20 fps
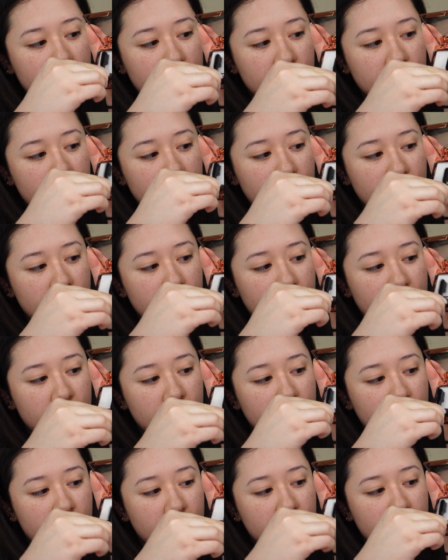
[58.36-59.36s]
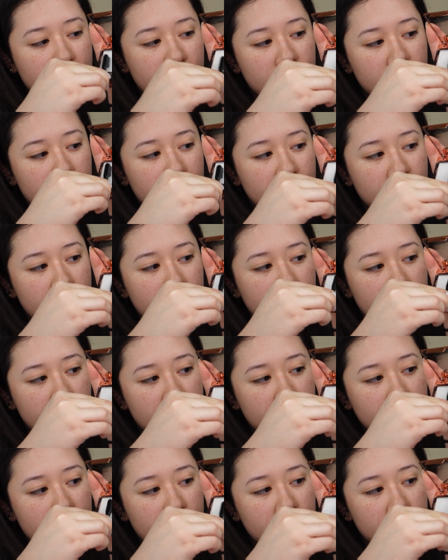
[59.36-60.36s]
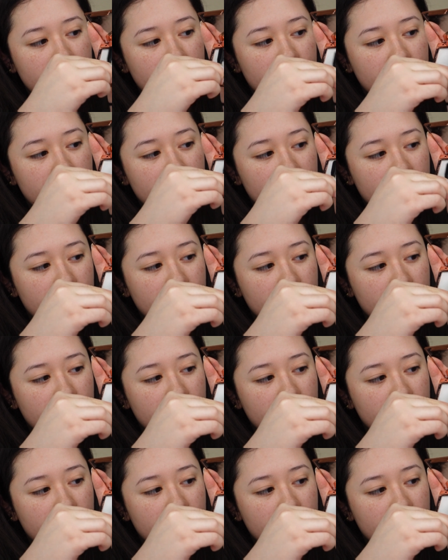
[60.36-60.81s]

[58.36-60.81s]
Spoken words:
to create a bit of a paste, and this is what we're going